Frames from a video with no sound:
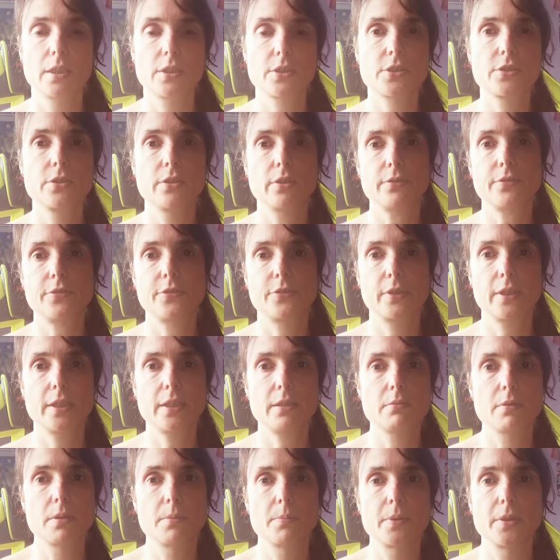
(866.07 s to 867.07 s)
It's not for
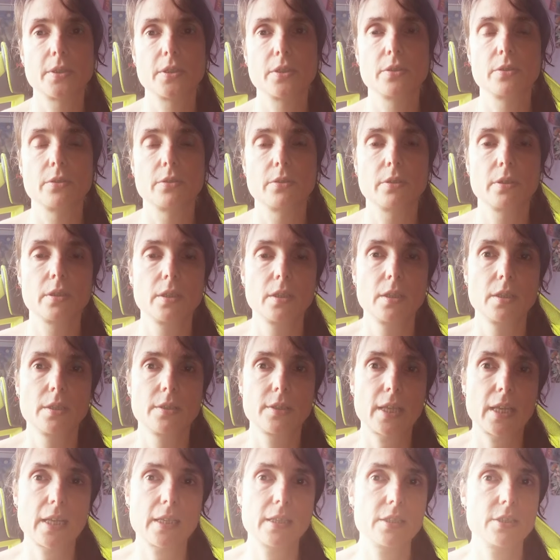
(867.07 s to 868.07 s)
anyone but you.
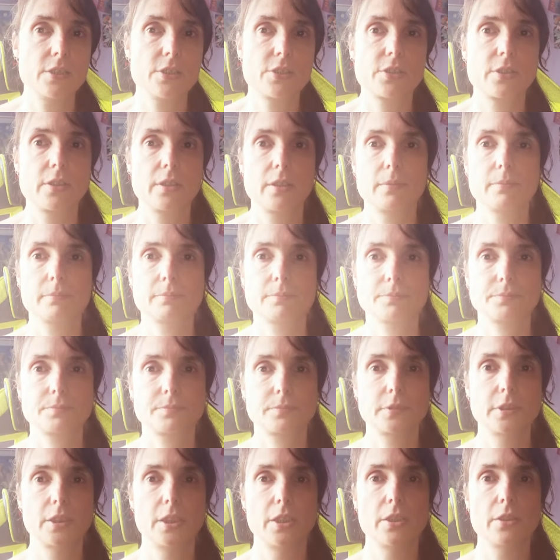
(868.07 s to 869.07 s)
That is
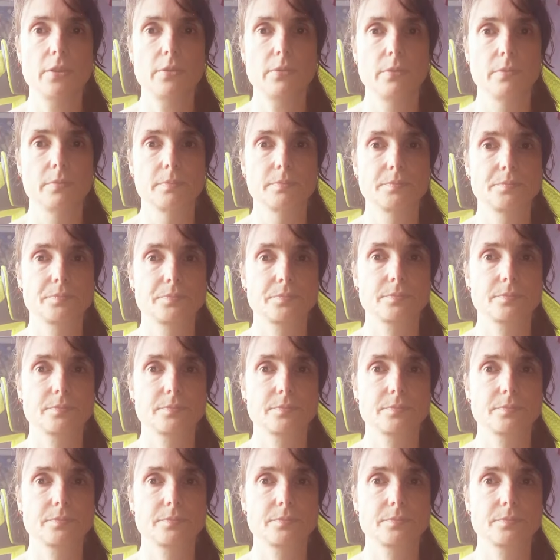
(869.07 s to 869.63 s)
you.